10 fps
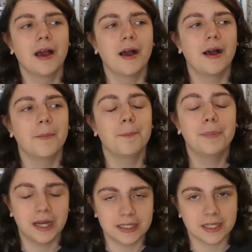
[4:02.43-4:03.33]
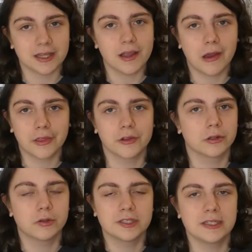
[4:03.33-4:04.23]
but the
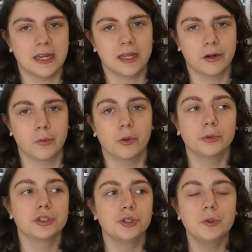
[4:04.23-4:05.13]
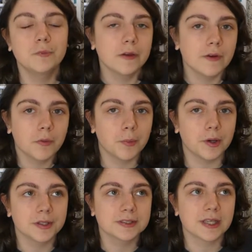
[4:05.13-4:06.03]
author, Kristen Hanna, wrote two of my favorite
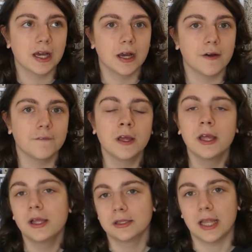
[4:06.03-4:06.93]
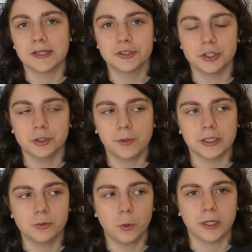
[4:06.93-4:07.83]
books of last year,
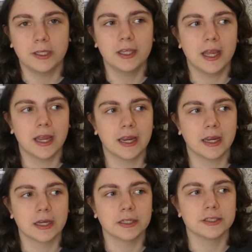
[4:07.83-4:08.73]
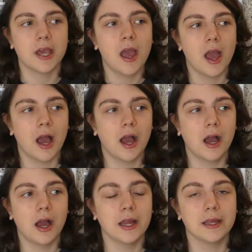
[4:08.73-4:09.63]
2020, and
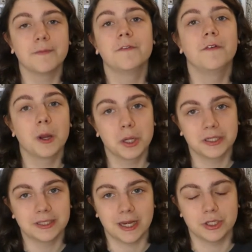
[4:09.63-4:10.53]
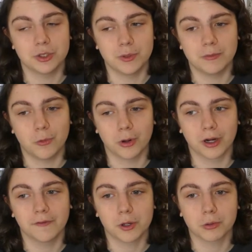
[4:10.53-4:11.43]
I am very excited to read more
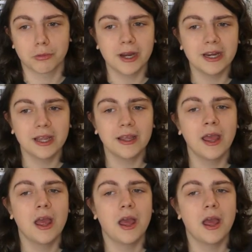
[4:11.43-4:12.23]
of her writing.